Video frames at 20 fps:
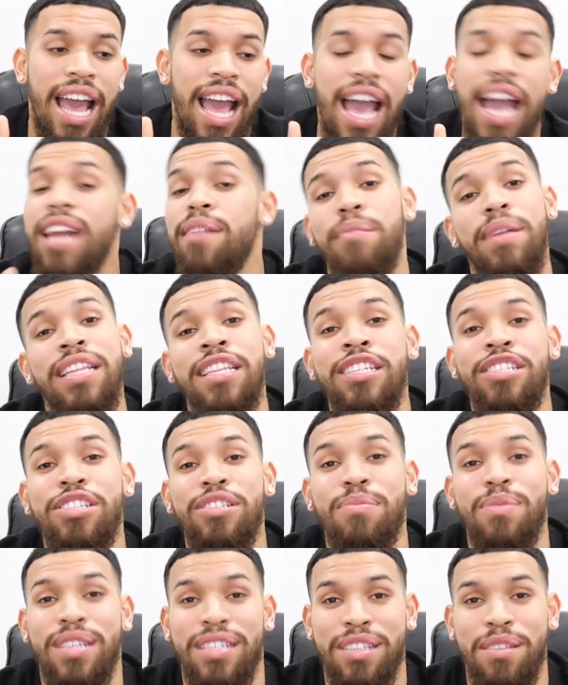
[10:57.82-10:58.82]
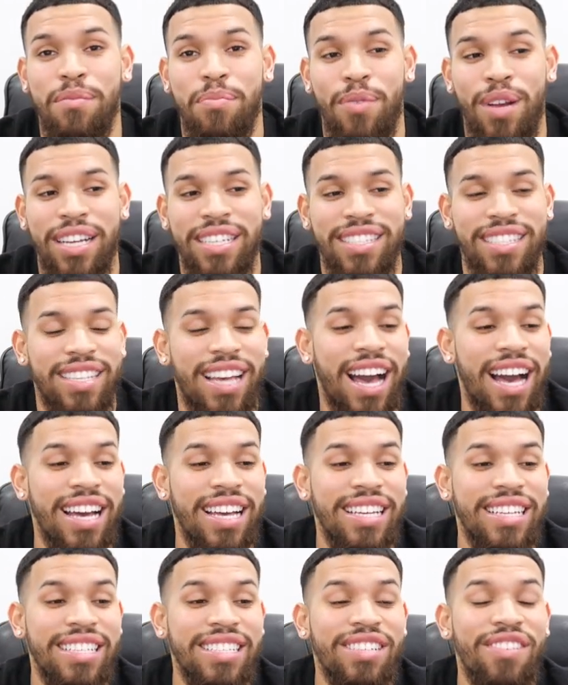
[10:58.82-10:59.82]
and mainly just because of the price. Uh,
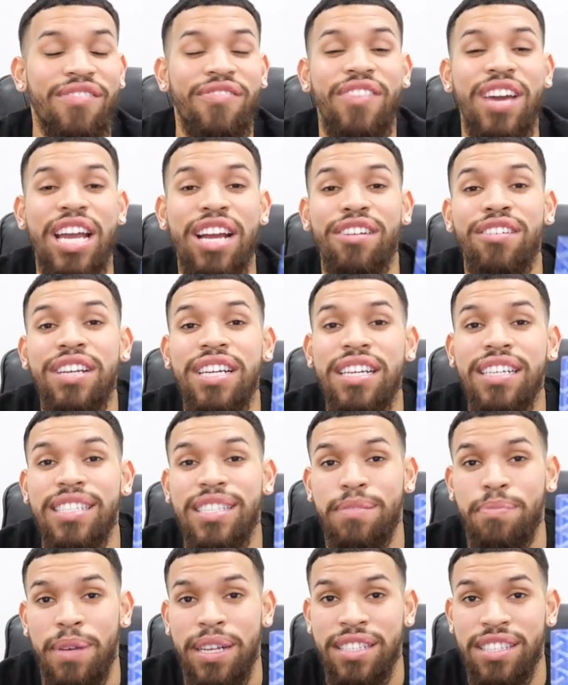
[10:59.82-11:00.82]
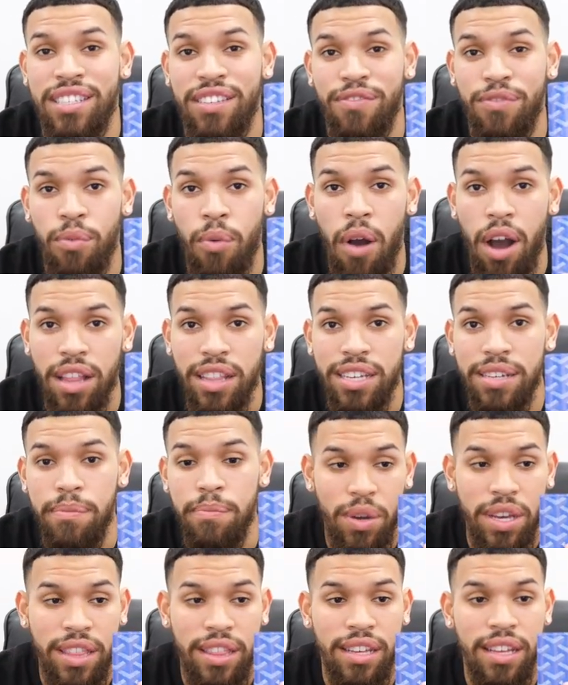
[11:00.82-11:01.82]
it is a very expensive wallet
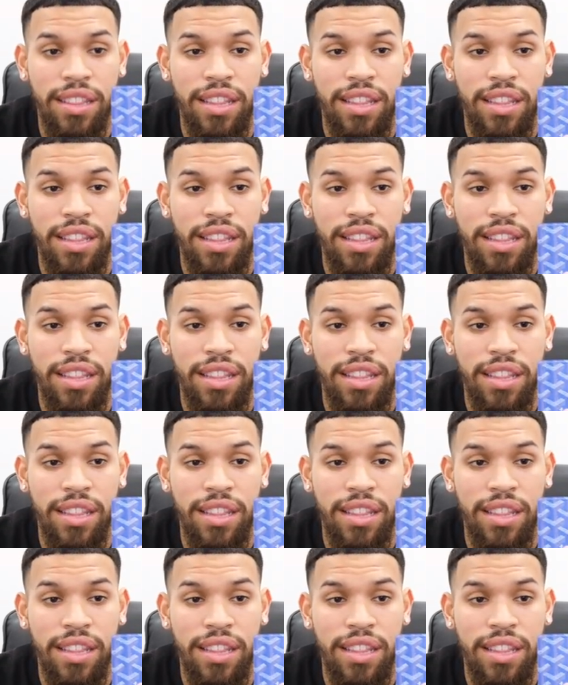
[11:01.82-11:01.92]
with a